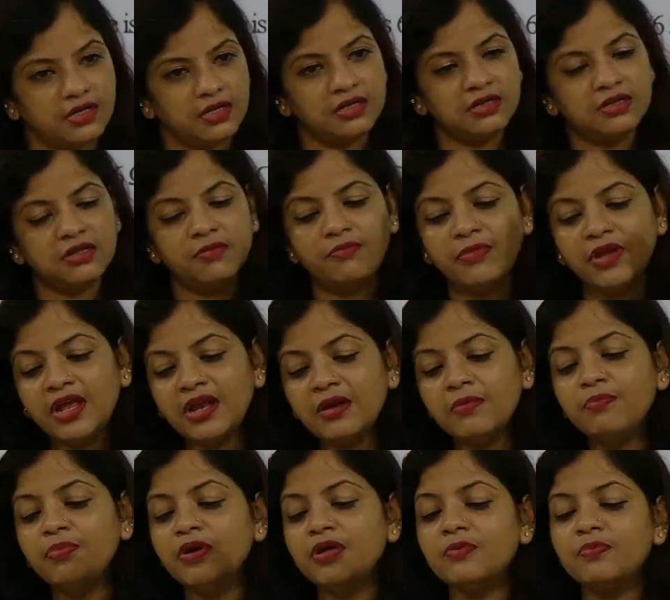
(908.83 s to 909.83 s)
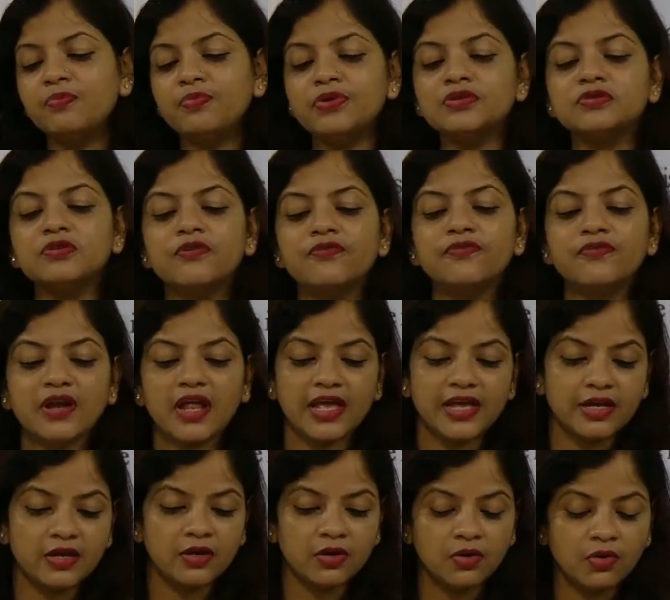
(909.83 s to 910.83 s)
The main purpose of
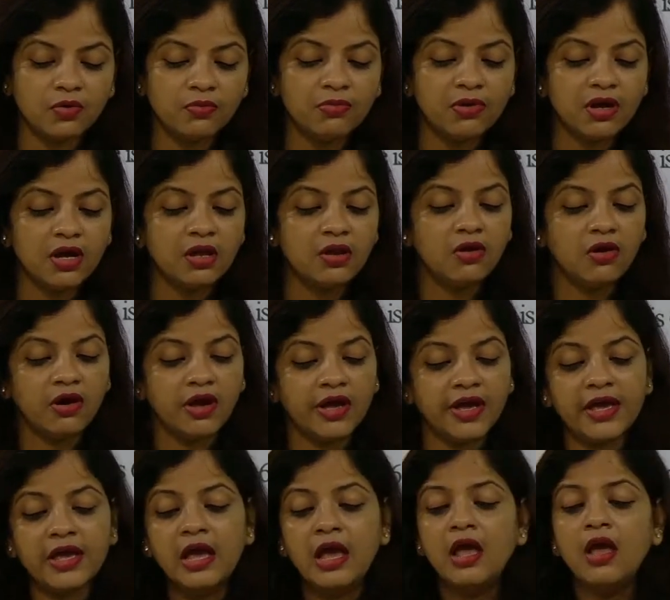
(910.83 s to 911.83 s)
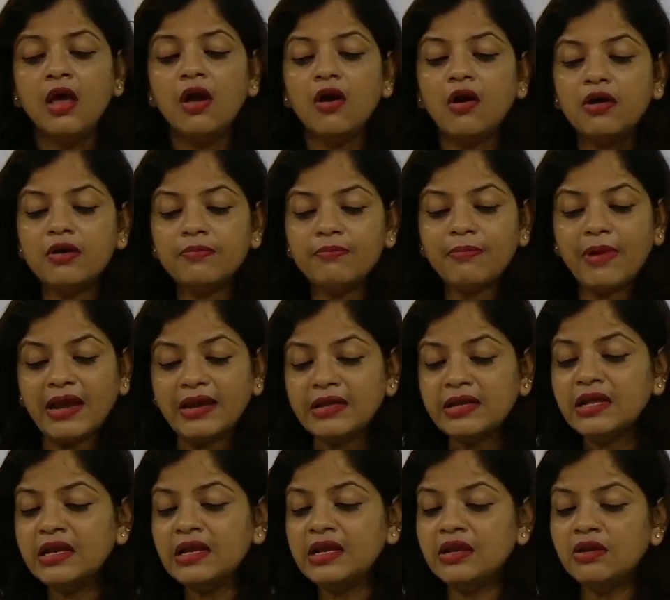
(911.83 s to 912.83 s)
nichrome alloy or
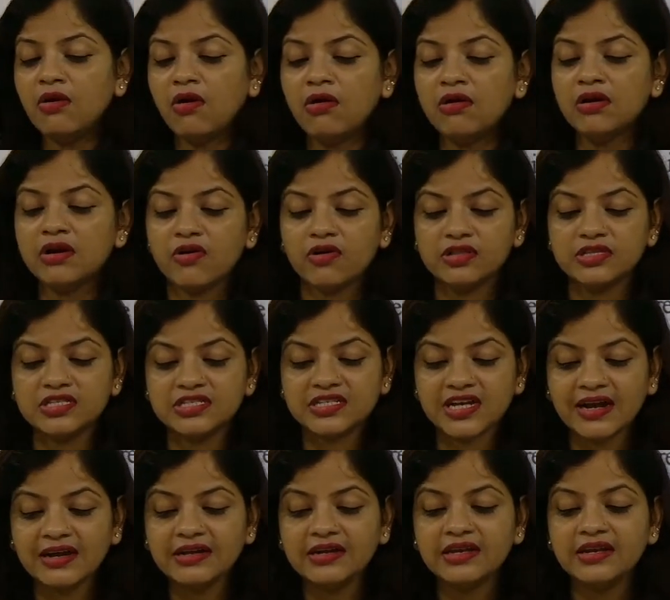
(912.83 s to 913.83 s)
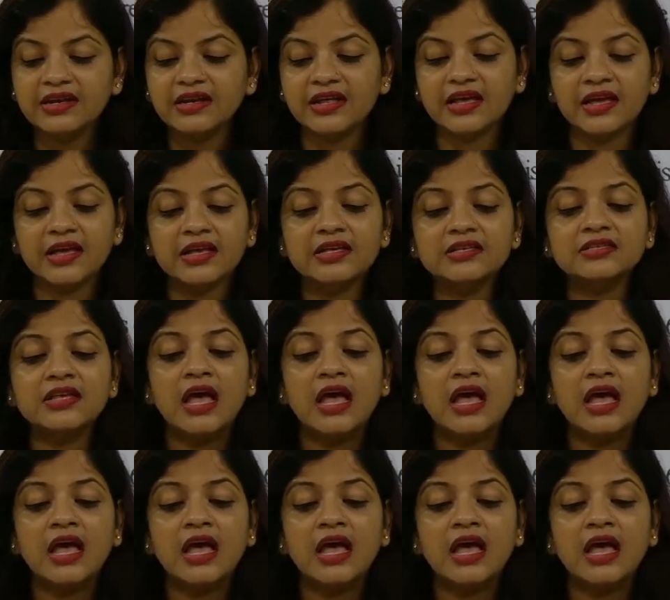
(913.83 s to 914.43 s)
manganese or constantan is